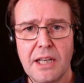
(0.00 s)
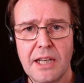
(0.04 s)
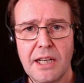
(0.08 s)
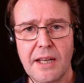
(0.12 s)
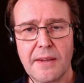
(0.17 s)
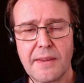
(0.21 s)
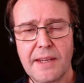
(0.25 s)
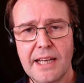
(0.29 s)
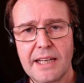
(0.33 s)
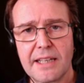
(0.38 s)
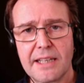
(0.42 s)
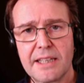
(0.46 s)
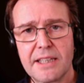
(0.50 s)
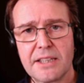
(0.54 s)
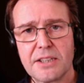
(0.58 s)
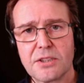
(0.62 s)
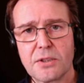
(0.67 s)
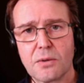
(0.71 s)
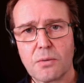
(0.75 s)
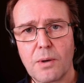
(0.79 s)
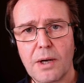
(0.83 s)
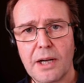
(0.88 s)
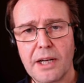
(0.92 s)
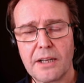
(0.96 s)
And that is
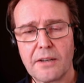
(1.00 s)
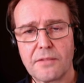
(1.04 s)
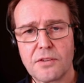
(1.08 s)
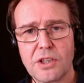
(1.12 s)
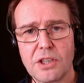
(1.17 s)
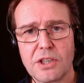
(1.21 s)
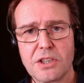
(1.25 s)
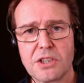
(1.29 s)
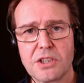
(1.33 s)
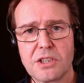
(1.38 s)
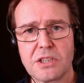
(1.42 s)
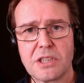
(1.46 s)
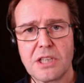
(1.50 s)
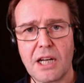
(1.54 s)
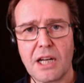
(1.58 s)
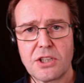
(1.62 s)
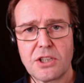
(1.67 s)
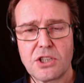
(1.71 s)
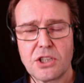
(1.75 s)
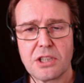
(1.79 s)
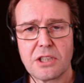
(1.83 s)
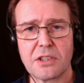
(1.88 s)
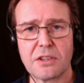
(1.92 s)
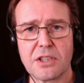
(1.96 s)
a way of just
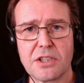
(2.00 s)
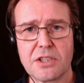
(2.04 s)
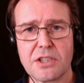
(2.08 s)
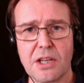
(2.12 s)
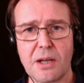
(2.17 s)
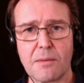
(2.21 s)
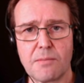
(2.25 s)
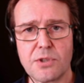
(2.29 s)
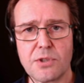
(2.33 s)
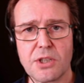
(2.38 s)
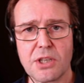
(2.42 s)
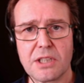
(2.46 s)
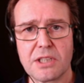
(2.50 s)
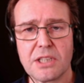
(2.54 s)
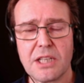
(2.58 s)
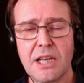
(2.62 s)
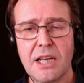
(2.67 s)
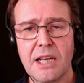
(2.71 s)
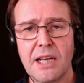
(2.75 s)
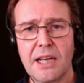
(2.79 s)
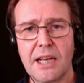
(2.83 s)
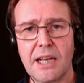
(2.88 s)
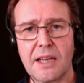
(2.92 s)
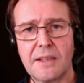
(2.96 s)
touching the subject
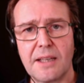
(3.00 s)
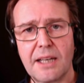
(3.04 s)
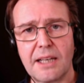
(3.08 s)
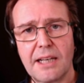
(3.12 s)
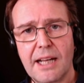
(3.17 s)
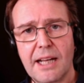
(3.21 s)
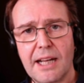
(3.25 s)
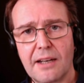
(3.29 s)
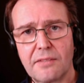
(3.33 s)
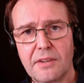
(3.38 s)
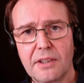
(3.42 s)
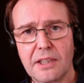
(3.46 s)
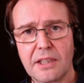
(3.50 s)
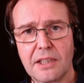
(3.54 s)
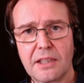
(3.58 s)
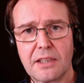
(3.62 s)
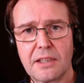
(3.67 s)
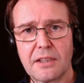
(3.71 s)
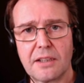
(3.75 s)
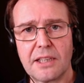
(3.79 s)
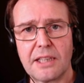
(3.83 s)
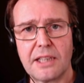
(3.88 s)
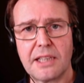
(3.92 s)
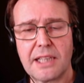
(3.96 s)
and then having
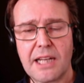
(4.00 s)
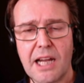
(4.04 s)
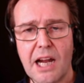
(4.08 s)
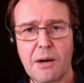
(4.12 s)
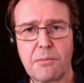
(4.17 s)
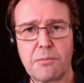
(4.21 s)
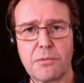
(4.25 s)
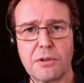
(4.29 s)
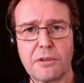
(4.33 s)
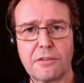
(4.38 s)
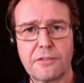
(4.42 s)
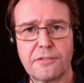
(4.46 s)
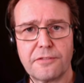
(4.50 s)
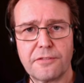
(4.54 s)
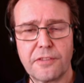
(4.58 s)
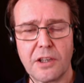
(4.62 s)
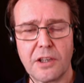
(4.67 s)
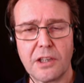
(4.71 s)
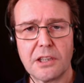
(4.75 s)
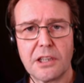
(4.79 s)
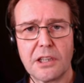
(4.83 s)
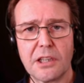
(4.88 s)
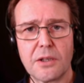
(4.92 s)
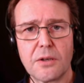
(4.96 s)
the the camera
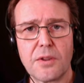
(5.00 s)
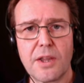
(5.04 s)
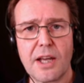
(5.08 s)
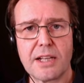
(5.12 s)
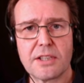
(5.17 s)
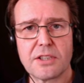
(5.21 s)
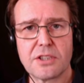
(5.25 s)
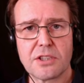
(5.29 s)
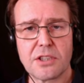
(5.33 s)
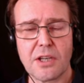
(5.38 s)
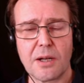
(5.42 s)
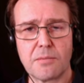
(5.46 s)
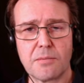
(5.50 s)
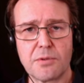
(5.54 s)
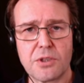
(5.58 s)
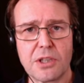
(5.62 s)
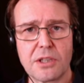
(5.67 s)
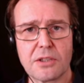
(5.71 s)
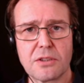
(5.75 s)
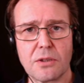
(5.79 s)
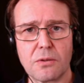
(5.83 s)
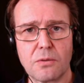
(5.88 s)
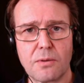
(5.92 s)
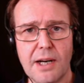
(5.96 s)
follow that
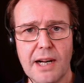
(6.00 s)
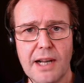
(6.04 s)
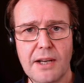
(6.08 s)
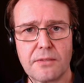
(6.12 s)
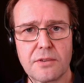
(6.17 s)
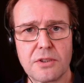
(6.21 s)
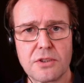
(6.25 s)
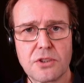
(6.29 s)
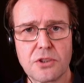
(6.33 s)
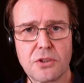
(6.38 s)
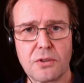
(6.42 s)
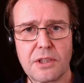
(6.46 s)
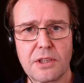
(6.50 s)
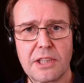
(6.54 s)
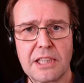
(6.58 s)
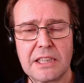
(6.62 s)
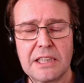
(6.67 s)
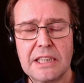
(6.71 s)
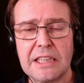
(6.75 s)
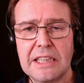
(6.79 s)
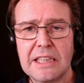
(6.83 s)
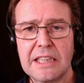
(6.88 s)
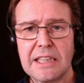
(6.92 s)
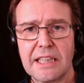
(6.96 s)
subject around the screen
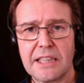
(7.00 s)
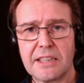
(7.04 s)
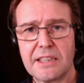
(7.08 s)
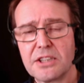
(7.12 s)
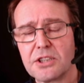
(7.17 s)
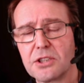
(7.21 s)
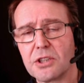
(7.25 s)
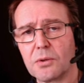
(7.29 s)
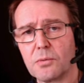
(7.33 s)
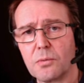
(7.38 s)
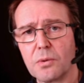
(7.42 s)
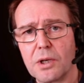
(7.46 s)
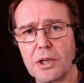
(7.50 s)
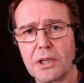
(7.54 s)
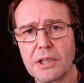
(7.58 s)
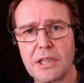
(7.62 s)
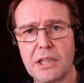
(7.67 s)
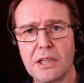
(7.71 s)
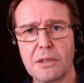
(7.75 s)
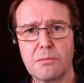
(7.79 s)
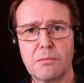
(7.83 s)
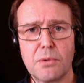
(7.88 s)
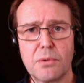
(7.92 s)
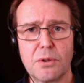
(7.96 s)
and this can
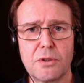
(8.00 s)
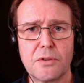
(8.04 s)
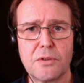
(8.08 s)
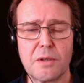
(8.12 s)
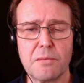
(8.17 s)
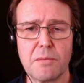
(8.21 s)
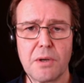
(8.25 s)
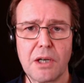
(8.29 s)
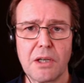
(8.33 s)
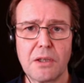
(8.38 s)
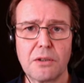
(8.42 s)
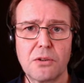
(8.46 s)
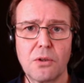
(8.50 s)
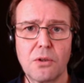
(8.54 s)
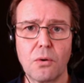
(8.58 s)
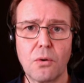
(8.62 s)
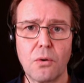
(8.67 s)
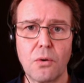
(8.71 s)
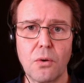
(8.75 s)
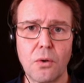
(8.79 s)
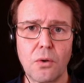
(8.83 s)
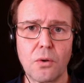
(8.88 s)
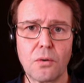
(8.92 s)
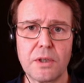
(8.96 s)
work in movie mode
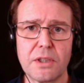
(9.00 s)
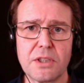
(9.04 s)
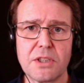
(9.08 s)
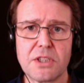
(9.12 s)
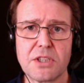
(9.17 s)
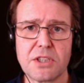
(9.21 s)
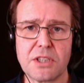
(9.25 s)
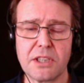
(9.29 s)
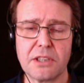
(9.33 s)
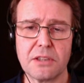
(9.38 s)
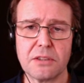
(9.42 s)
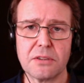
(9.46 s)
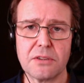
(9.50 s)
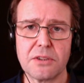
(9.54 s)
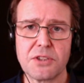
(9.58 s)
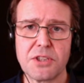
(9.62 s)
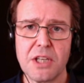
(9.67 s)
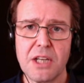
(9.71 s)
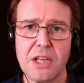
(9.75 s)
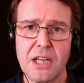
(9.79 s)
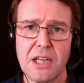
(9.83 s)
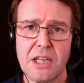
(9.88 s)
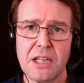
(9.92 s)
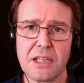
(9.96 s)
or in stills
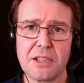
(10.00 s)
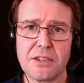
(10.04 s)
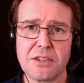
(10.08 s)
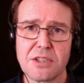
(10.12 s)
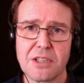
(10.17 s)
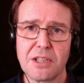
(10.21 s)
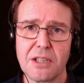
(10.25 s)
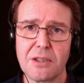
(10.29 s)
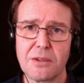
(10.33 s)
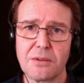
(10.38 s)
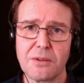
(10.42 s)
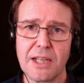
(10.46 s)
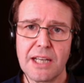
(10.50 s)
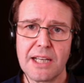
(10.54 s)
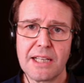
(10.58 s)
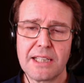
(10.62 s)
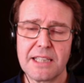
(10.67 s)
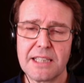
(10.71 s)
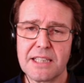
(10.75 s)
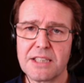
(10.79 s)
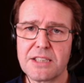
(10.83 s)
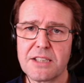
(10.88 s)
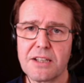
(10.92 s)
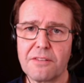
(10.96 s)
and so that
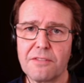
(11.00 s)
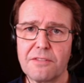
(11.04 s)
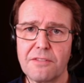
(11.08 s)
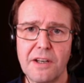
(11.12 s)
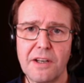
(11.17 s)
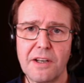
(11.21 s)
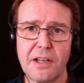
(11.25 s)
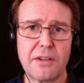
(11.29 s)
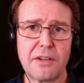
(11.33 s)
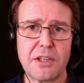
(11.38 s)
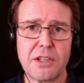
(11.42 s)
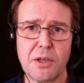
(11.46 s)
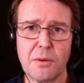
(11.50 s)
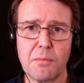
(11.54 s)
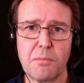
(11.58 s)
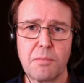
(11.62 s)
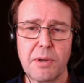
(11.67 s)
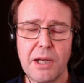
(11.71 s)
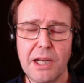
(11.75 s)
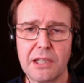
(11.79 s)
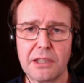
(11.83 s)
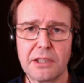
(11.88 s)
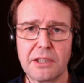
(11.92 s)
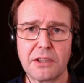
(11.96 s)
is a very
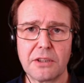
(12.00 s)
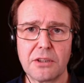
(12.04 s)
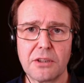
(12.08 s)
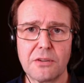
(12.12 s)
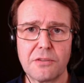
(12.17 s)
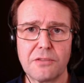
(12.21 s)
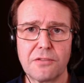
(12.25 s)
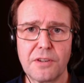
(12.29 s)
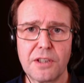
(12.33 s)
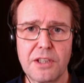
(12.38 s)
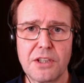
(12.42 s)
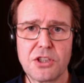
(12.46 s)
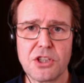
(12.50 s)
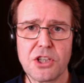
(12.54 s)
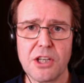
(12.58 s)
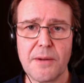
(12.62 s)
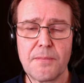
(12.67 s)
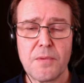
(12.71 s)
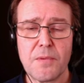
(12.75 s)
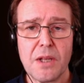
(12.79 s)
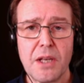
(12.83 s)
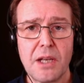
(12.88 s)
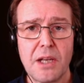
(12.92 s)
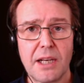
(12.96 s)
compelling new feature
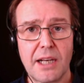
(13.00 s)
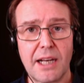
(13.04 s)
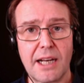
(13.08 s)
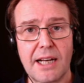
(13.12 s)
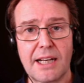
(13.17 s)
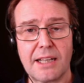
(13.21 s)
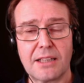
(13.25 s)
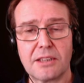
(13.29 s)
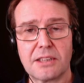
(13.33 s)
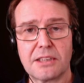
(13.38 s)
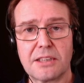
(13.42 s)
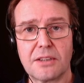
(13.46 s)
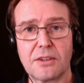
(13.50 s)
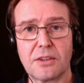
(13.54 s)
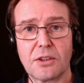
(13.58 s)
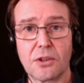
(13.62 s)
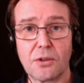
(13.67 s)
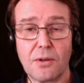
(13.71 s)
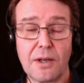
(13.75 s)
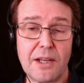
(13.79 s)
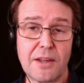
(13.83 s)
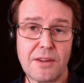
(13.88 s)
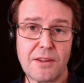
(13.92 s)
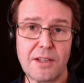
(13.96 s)
and uh, the
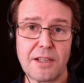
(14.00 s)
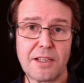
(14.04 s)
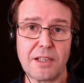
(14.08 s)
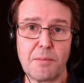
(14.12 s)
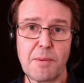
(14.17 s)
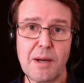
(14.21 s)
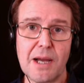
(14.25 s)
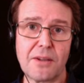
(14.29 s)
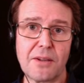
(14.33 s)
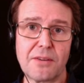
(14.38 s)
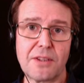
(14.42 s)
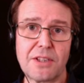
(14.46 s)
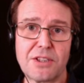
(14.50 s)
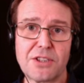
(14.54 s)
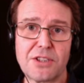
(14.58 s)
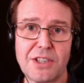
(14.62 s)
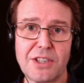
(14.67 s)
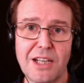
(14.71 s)
great thing about this